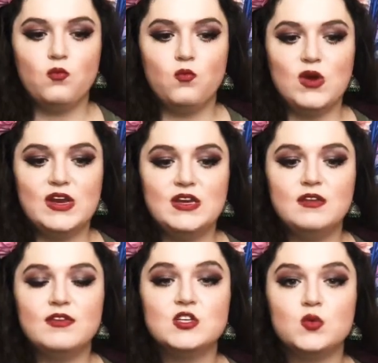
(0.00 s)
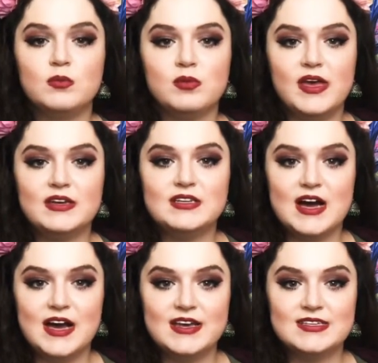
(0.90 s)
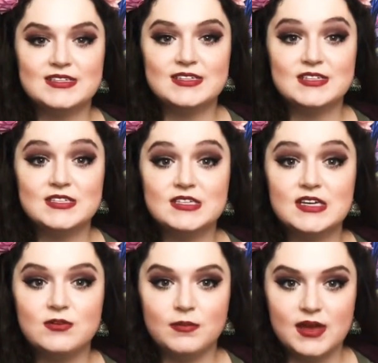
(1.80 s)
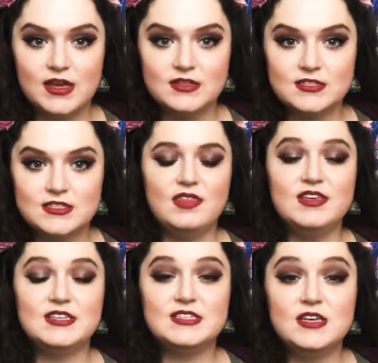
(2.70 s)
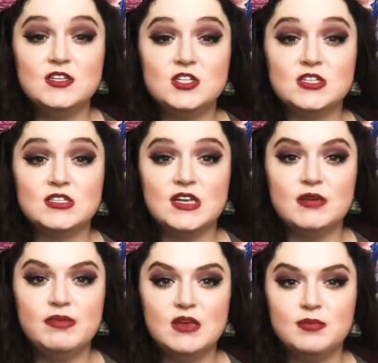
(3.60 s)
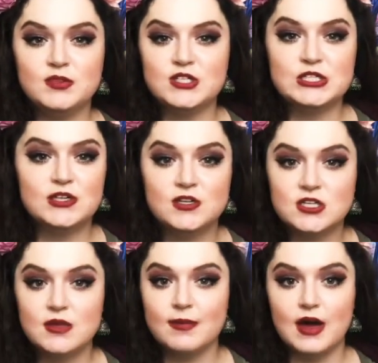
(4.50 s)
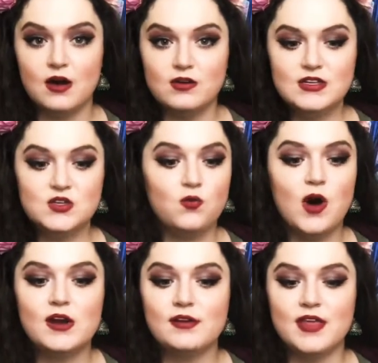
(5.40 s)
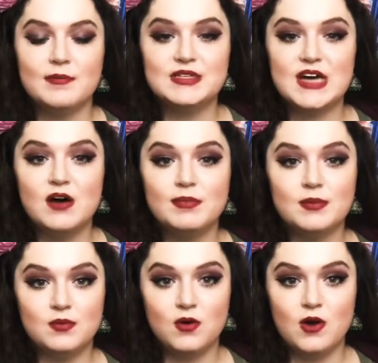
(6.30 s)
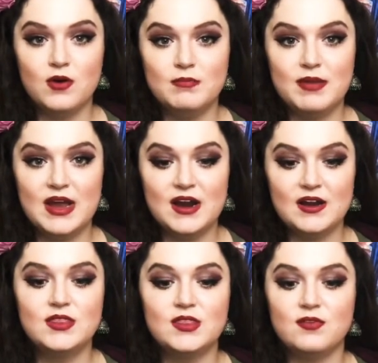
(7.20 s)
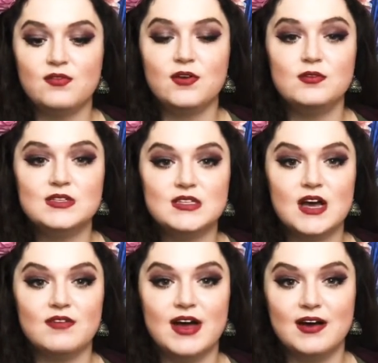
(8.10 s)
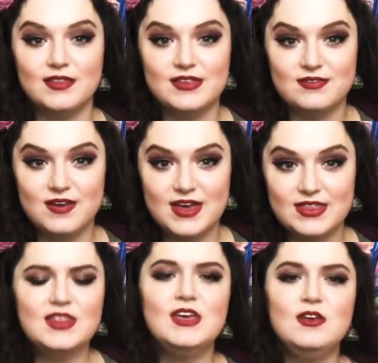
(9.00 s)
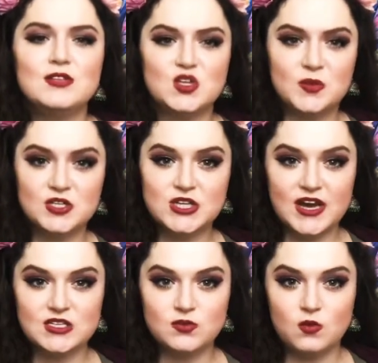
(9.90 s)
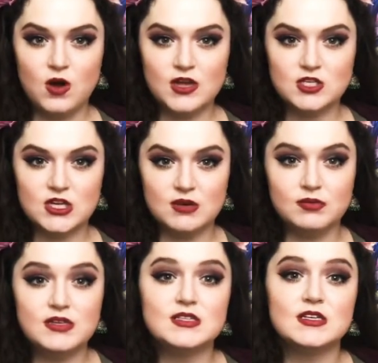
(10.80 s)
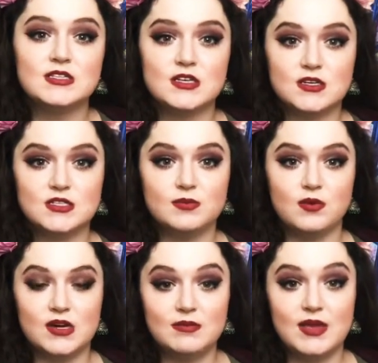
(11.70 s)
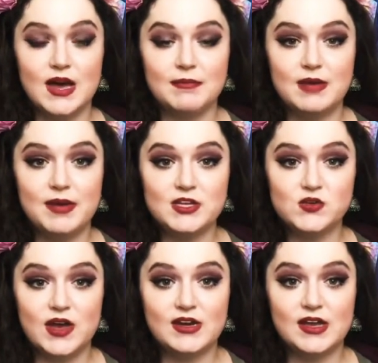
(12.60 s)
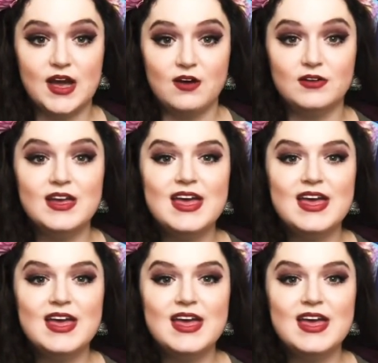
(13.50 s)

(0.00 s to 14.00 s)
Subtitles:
When an individual plant dies, the seed remains. These seeds just need people to search them out, to water them, to help them grow and bear the fruit of a healthy faith. Thank you so much, guys, for watching. Please consider supporting me on my Patreon account.